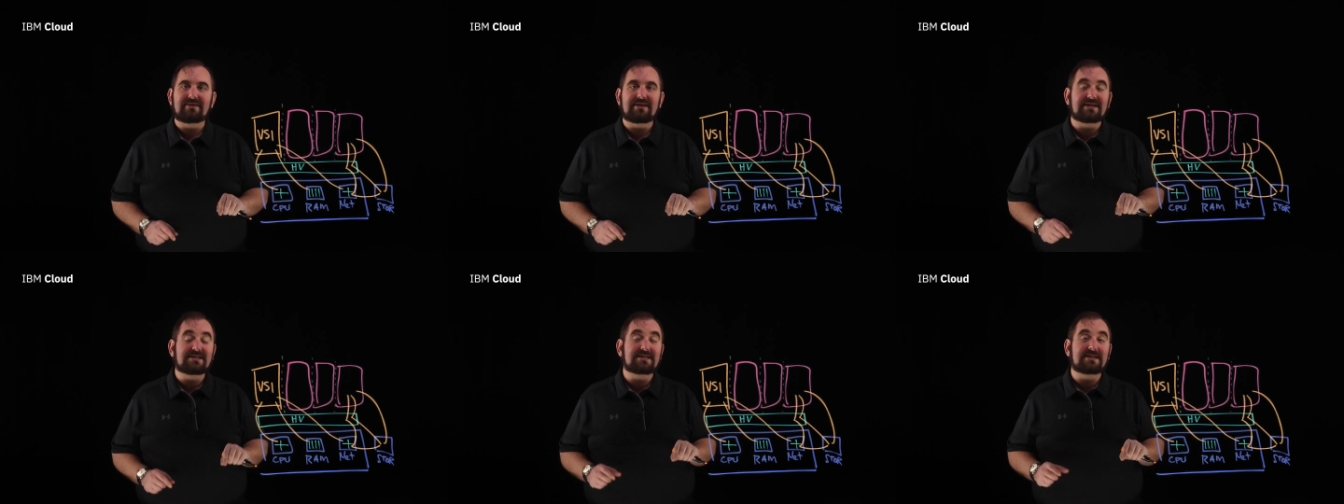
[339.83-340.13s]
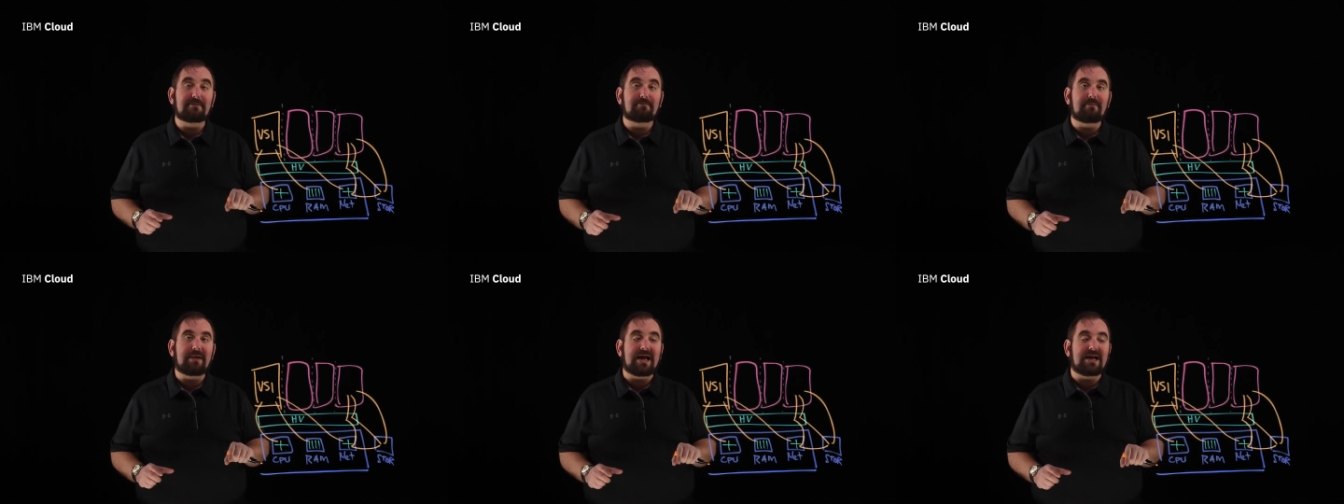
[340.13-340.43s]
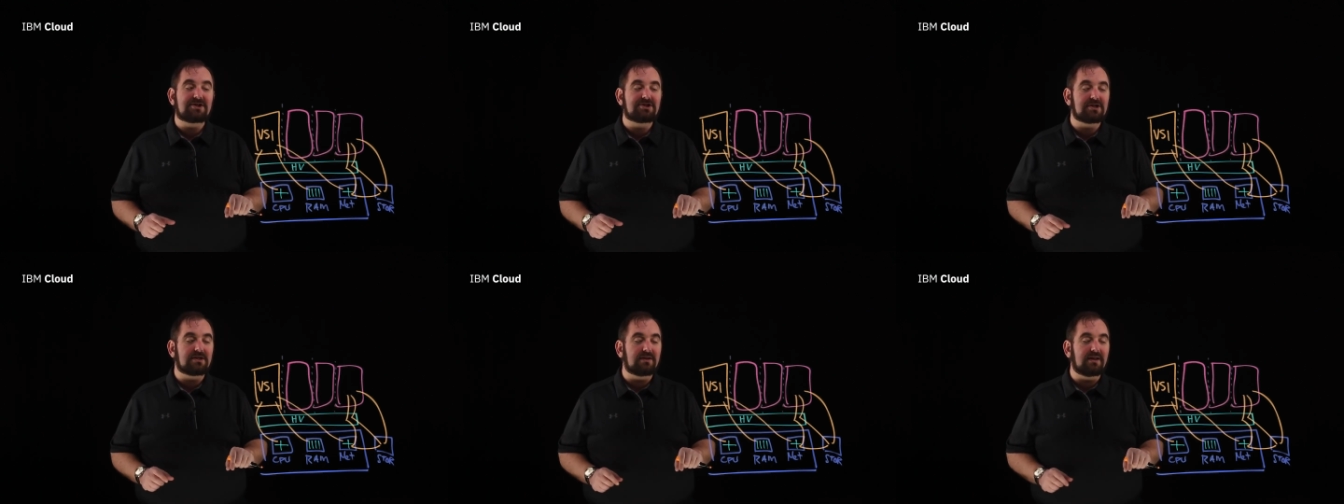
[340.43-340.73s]
That's the
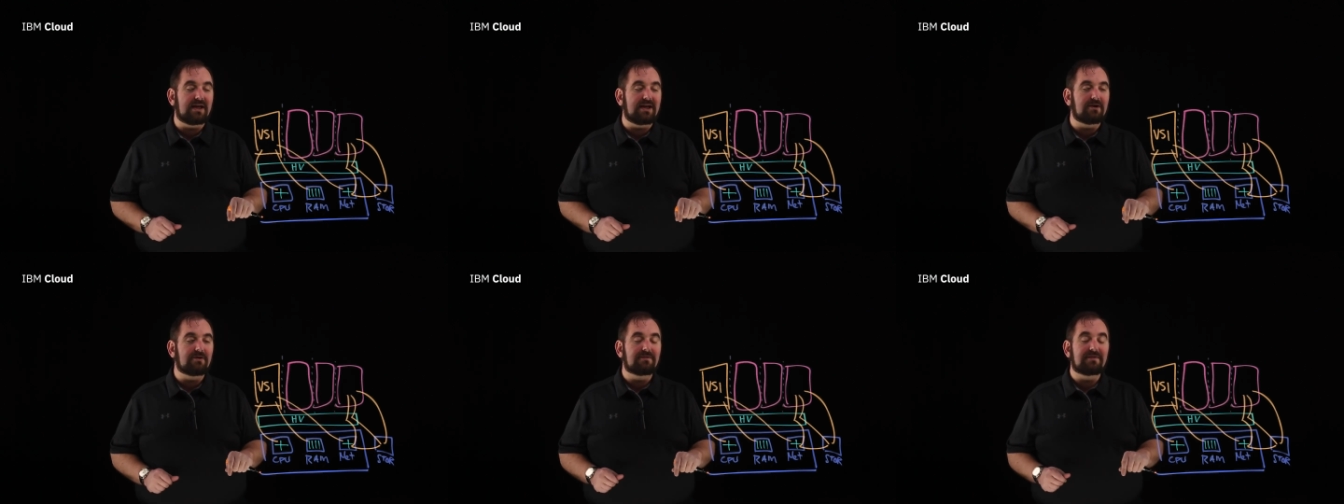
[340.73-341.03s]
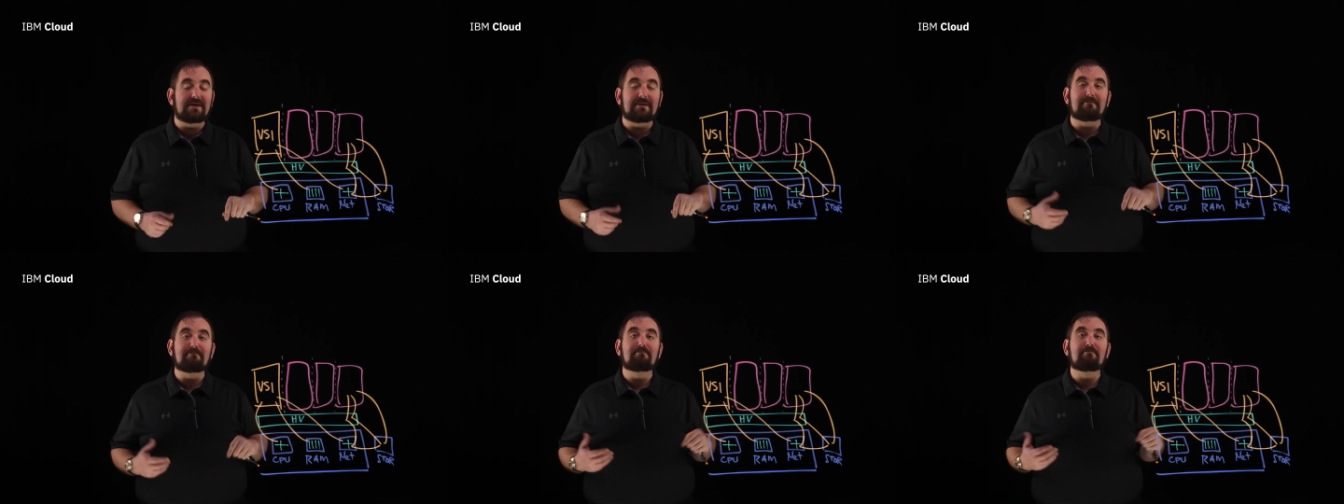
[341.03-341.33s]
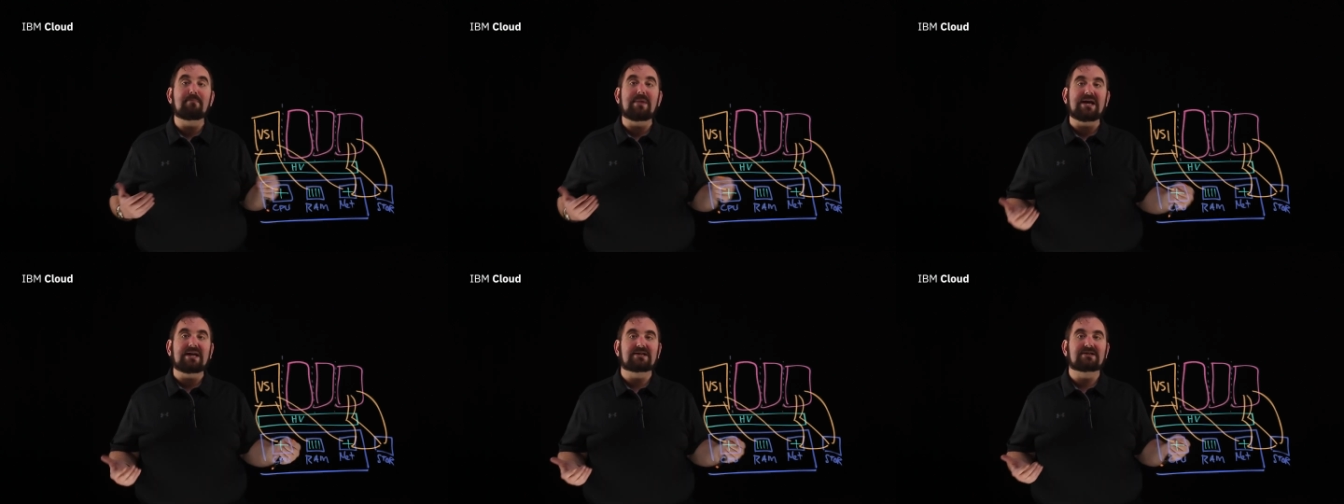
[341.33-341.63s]
magic layer that
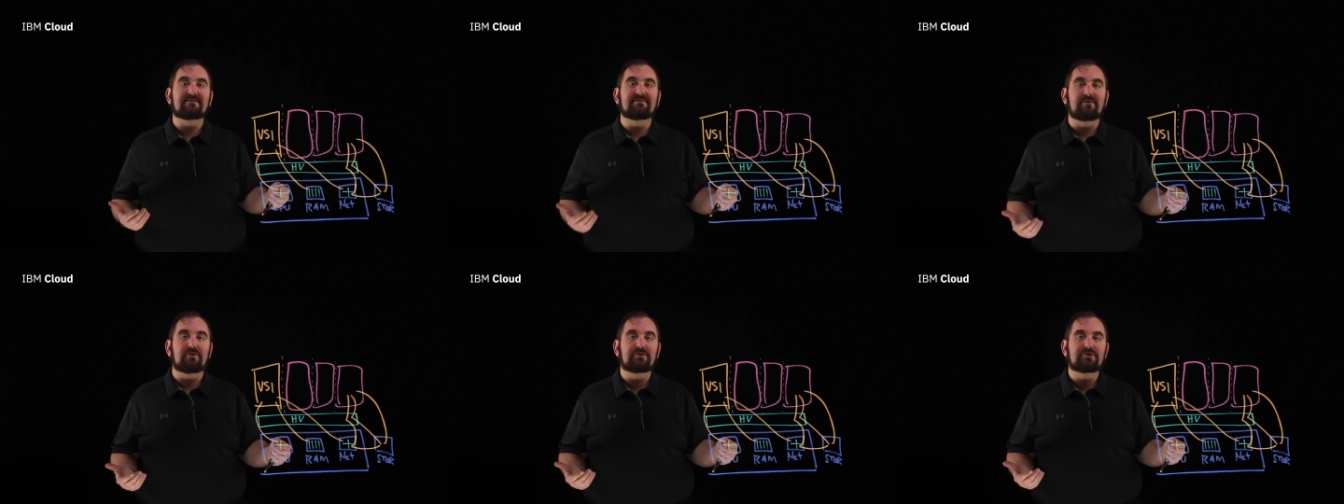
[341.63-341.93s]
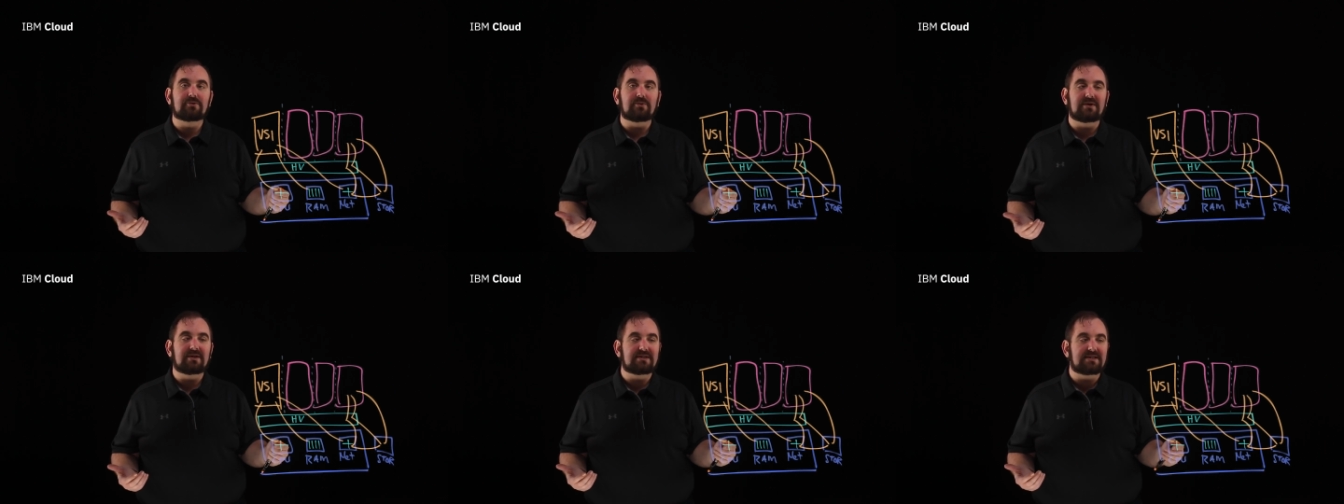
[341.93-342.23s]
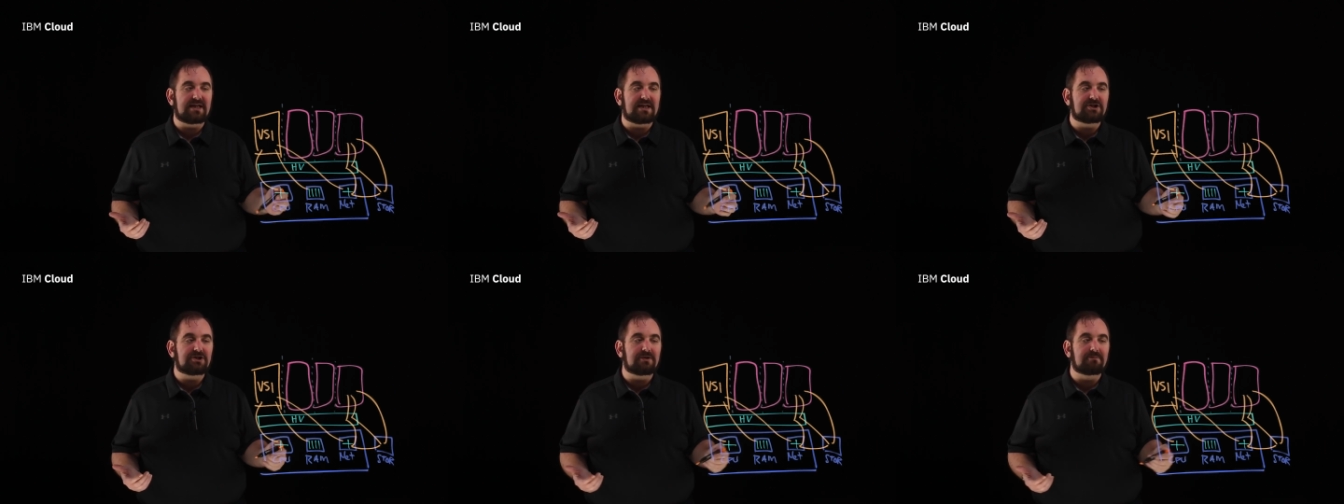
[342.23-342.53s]
makes
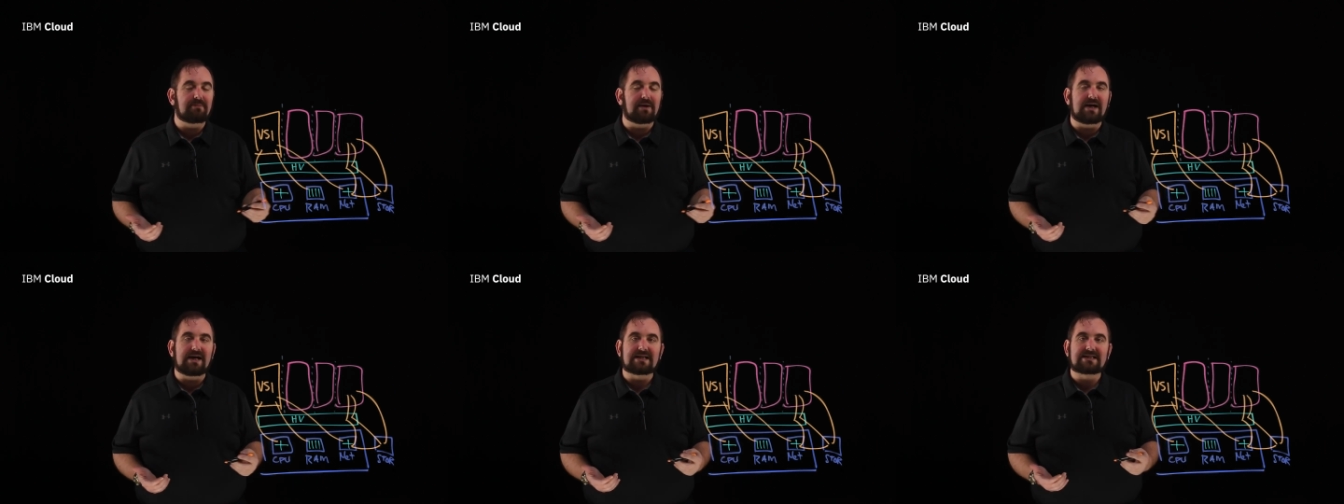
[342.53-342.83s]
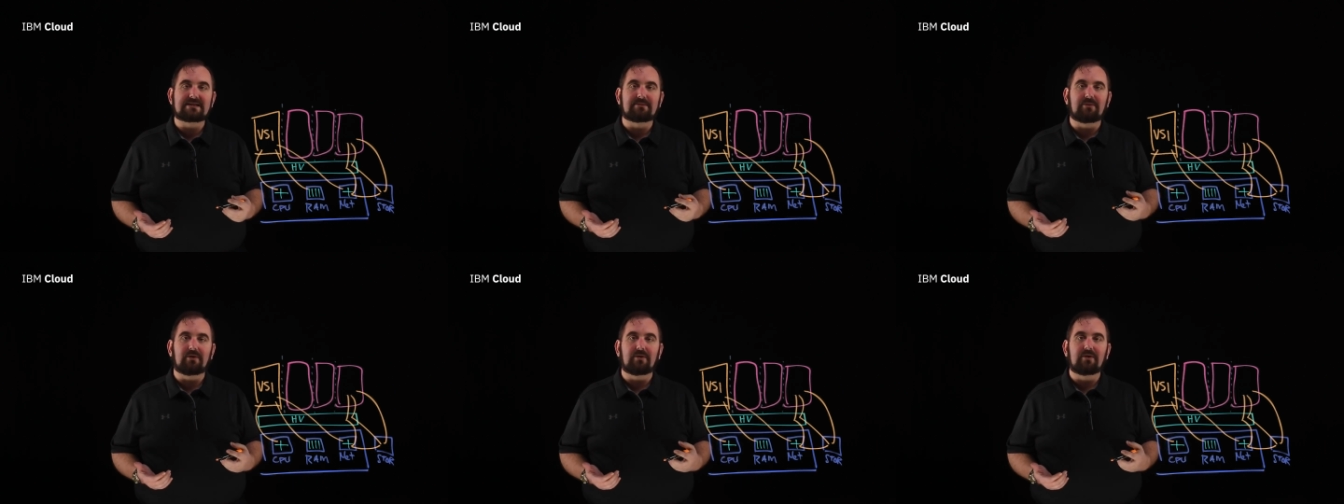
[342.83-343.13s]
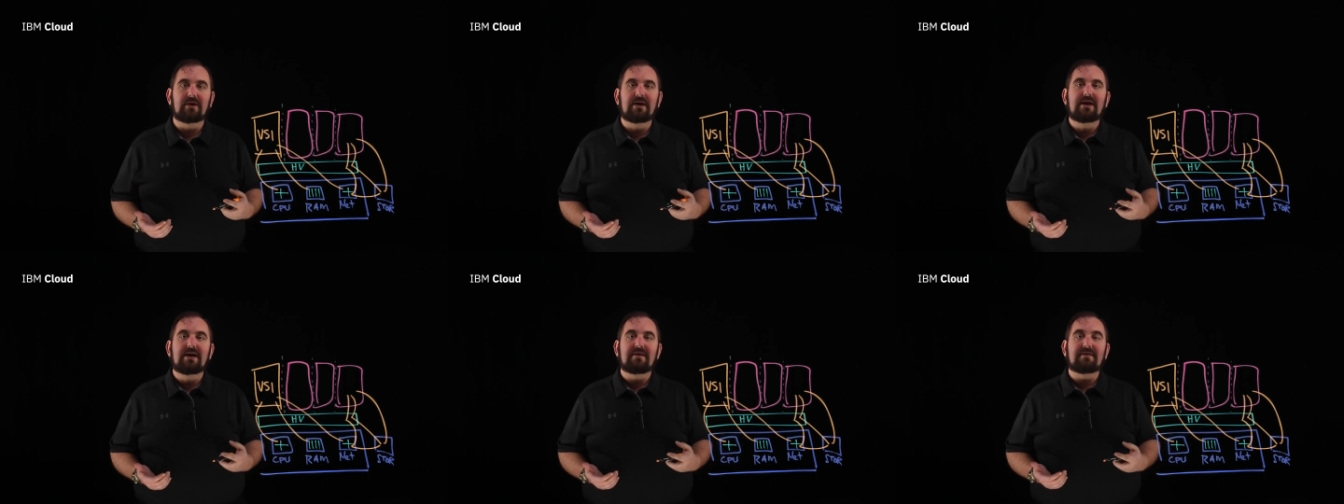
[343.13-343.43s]
virtualization
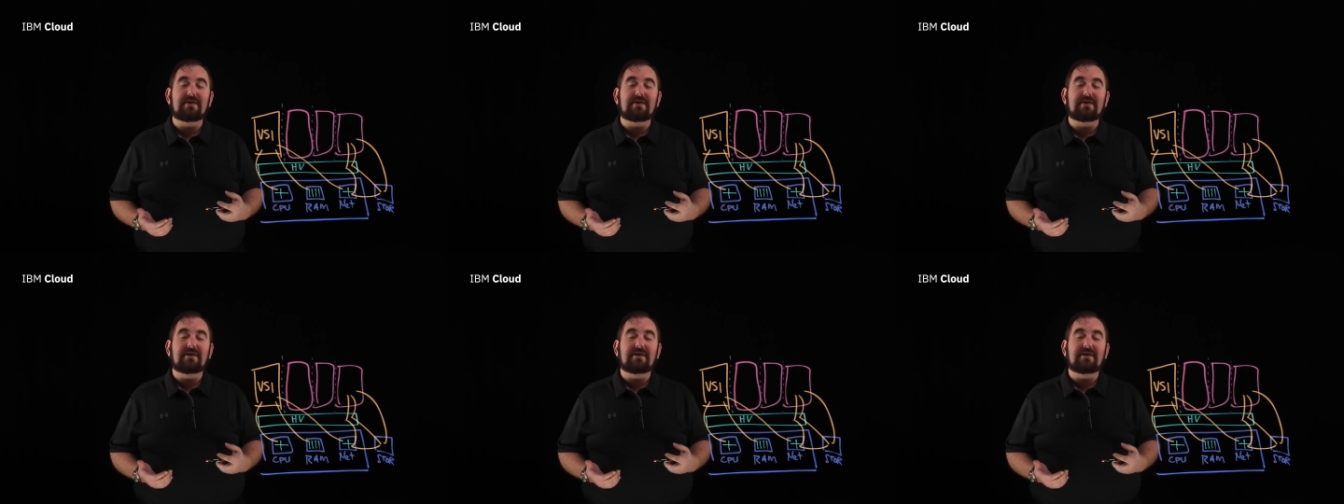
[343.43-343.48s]
possible,